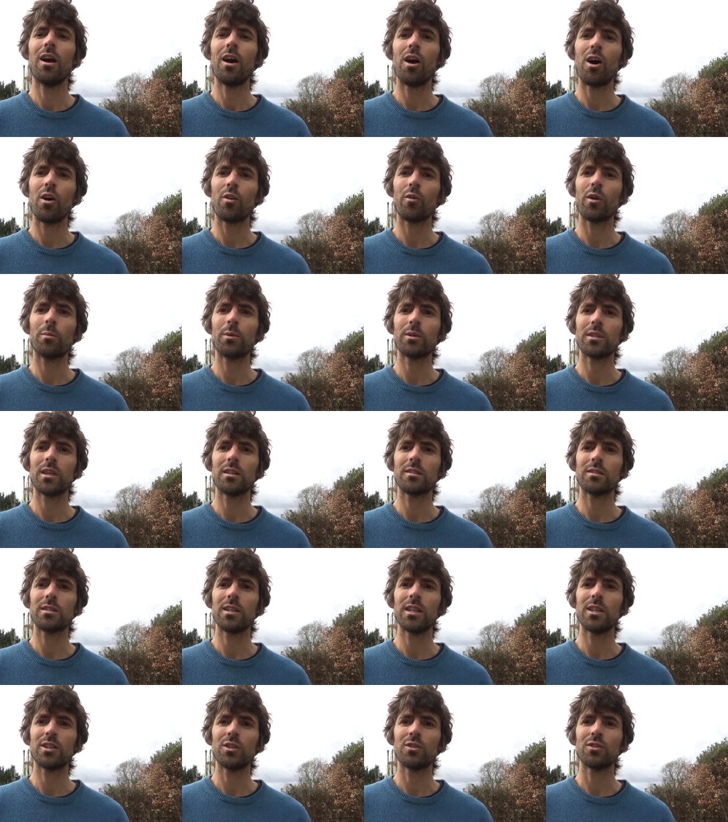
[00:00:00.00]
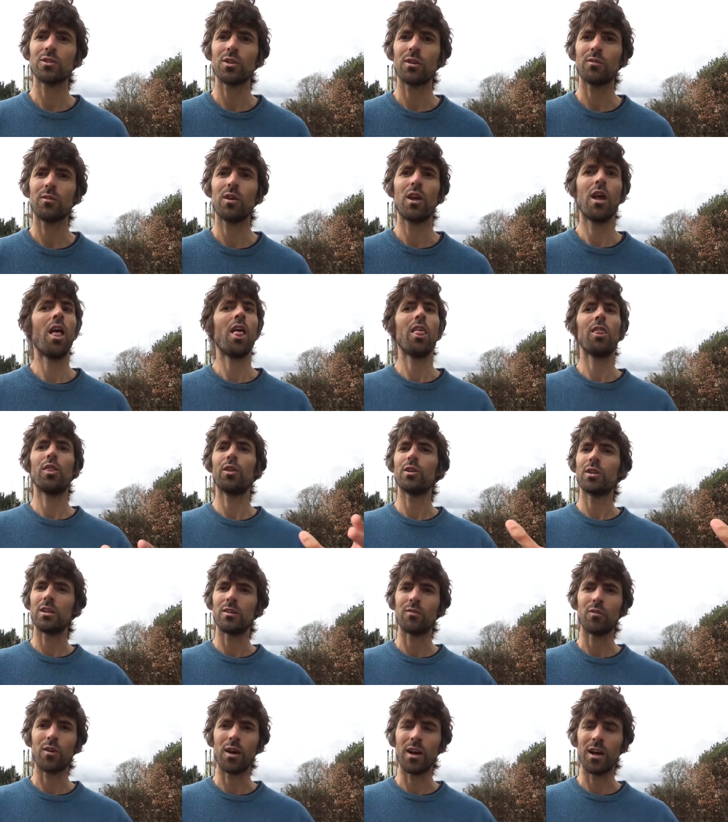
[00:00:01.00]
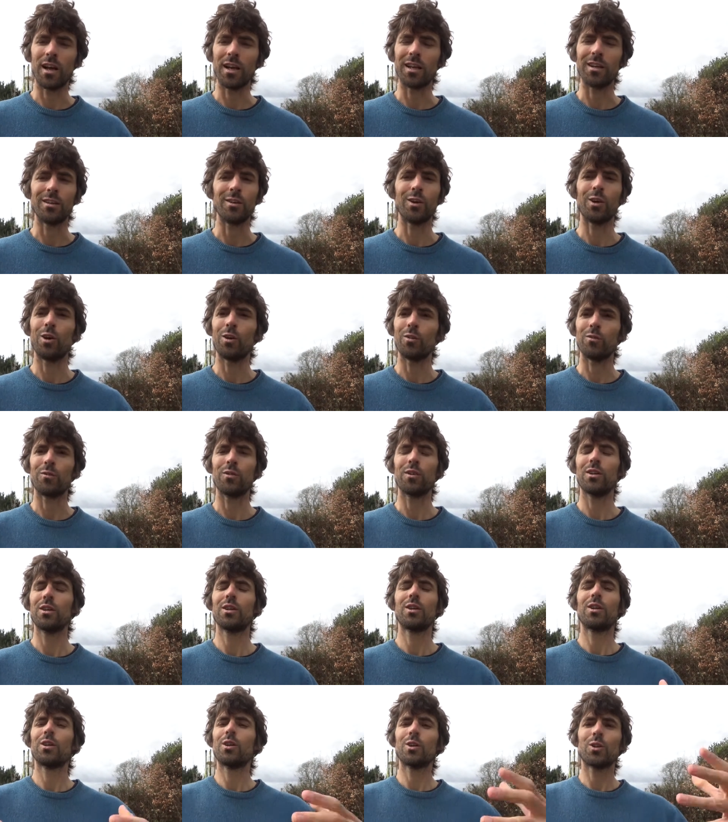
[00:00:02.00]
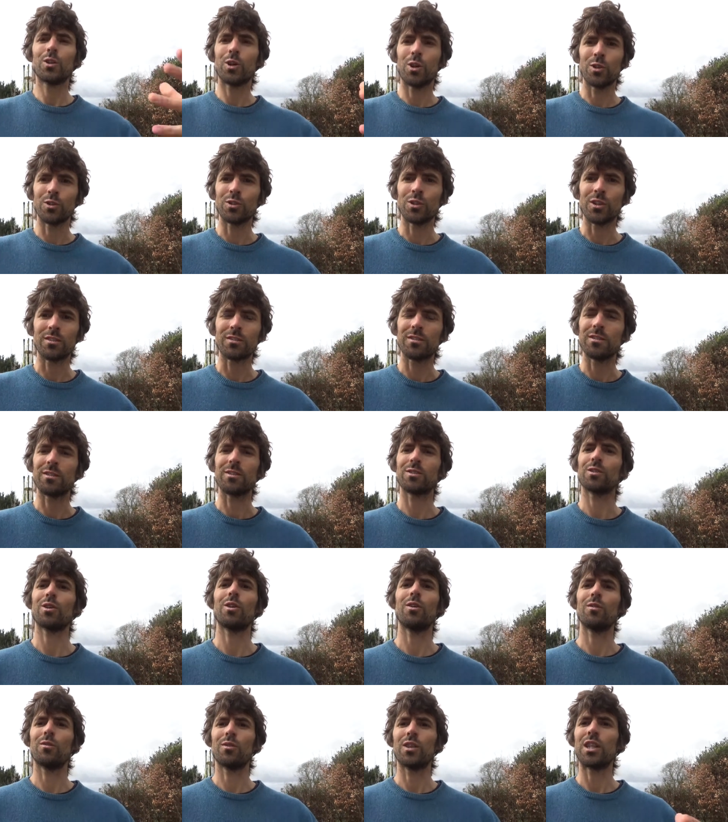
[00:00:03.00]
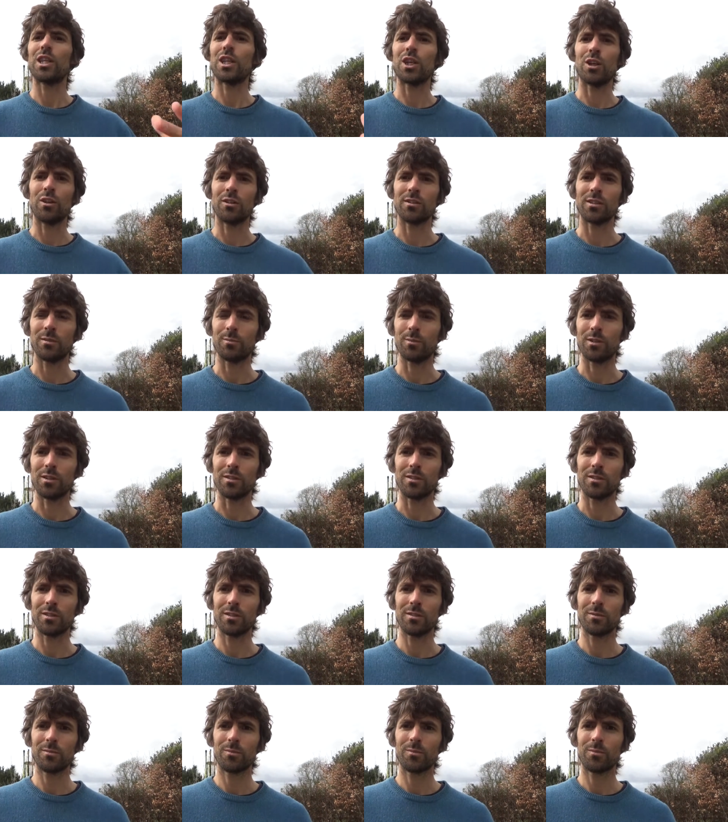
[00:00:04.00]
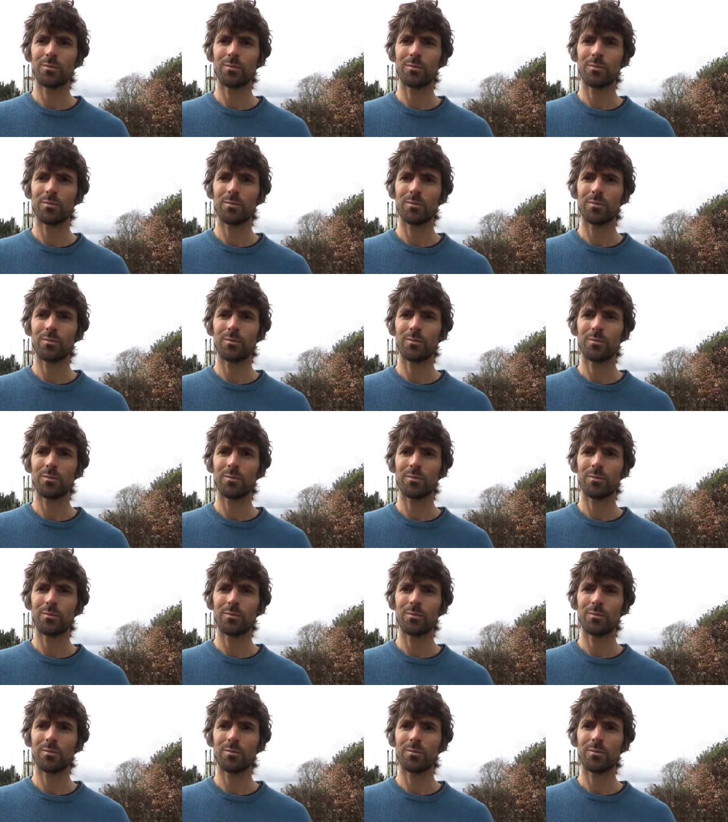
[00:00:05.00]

other representations of the divine, of consciousness, of the ultimate.